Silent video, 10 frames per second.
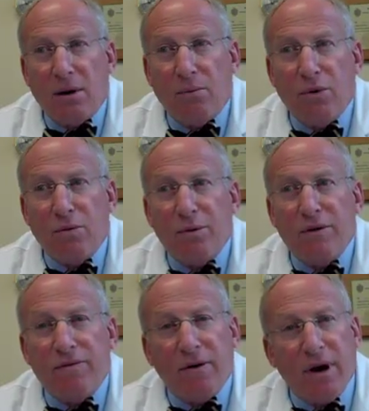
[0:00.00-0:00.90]
what we
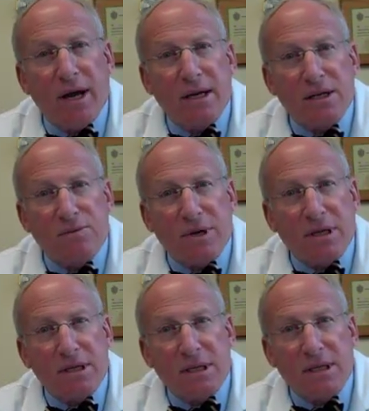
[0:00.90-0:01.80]
find is we can
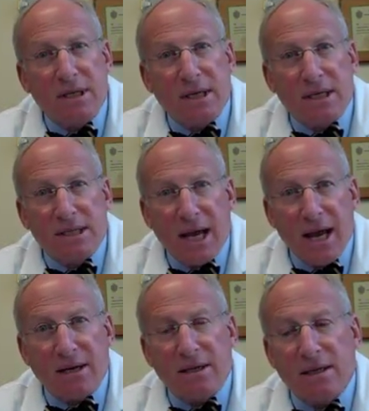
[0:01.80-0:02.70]
see the
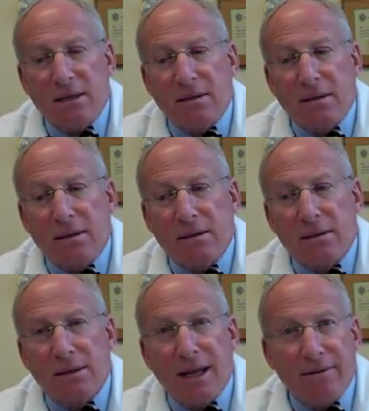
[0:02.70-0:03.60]
exact
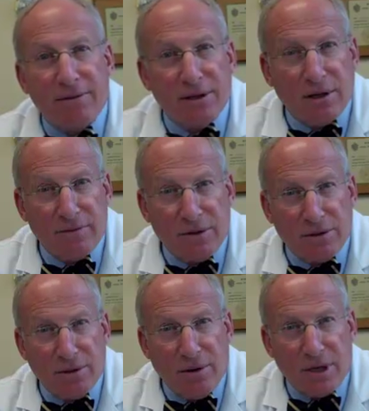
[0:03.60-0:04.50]
level of your
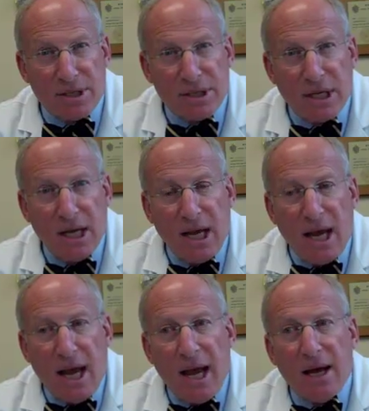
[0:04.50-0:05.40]
loss
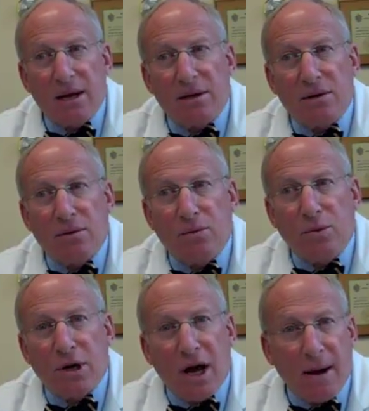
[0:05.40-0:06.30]
and
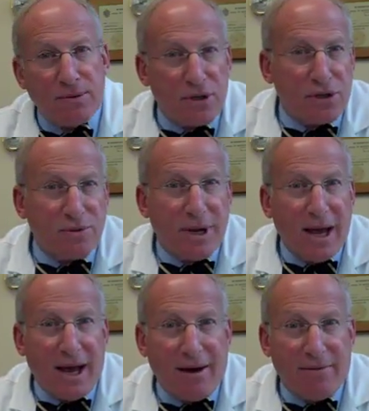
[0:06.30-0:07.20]
what options we
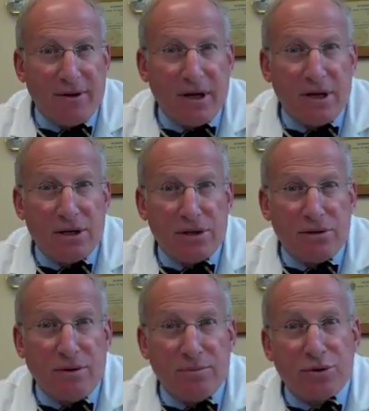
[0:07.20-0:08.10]
have
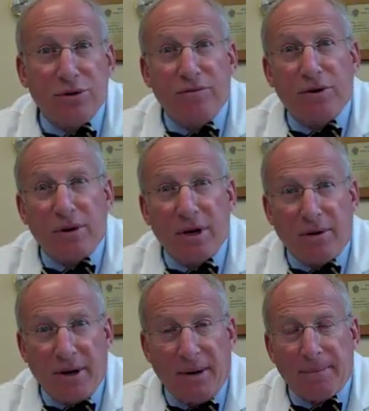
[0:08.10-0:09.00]
to improve your
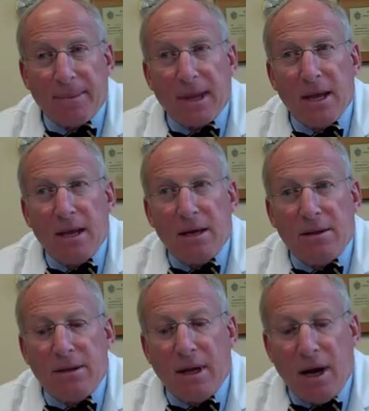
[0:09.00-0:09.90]
hearing.
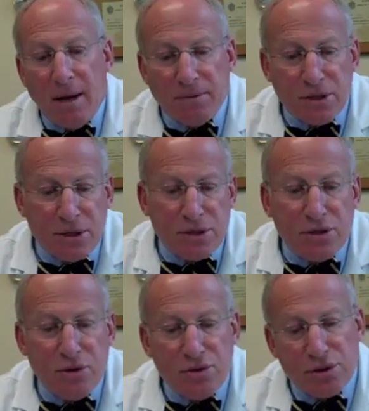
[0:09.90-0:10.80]
The
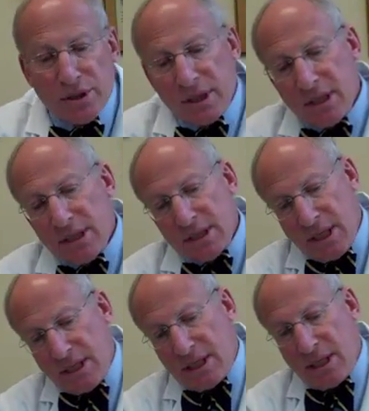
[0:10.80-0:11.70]
options usually
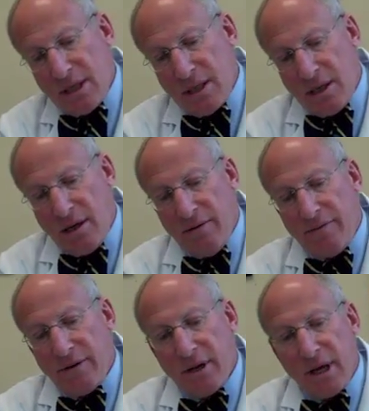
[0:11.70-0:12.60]
consist
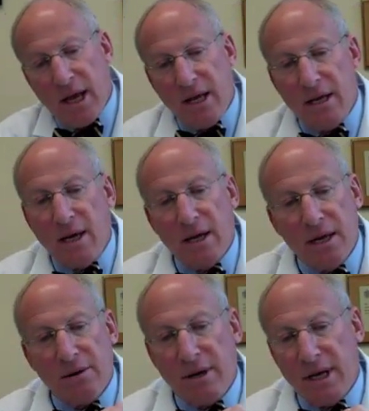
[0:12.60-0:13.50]
of a
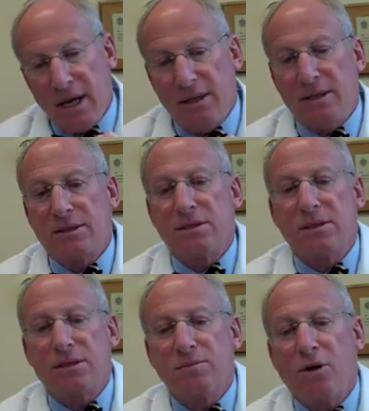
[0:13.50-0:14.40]
hearing aid. This is
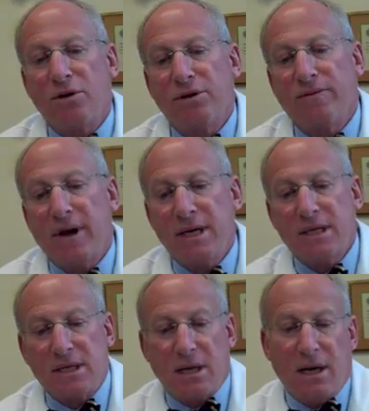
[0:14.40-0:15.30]
a small
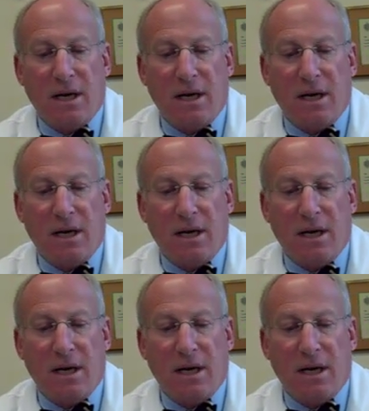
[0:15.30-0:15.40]
device.